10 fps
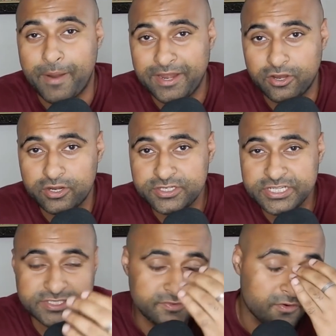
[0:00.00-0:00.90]

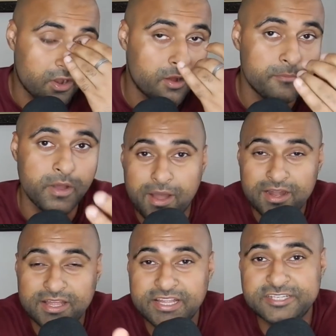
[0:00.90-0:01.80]
minorities from
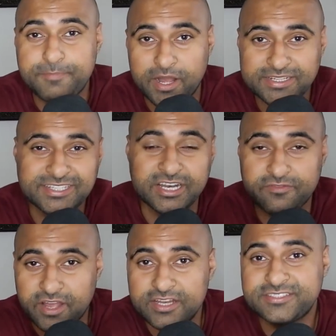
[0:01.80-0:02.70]
Bangladesh, Pakistan,
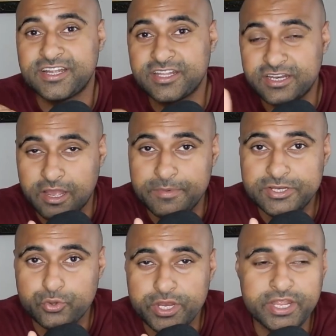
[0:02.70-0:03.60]
and Afghanistan can come
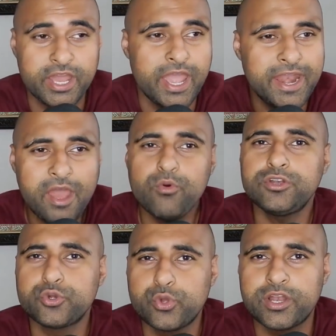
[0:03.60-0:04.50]
into India. And I
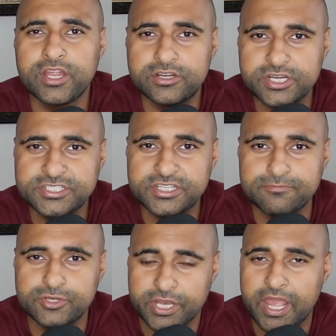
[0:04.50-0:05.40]
want to quickly address
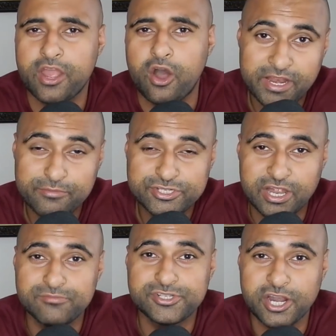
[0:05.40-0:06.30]
them today. My name is
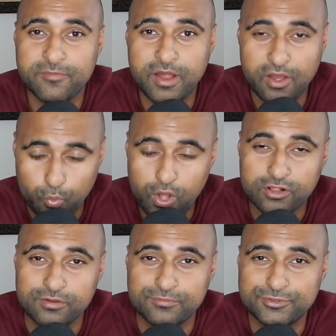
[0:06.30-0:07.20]
Sham Sharma.
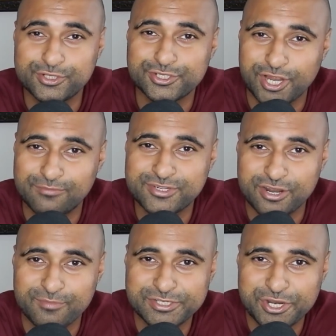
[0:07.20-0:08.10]
Welcome to the Sham
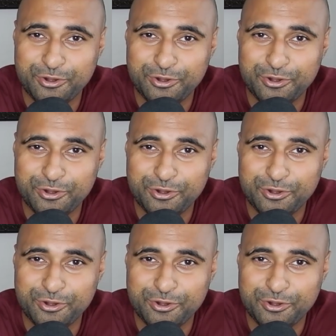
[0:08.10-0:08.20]
Sharma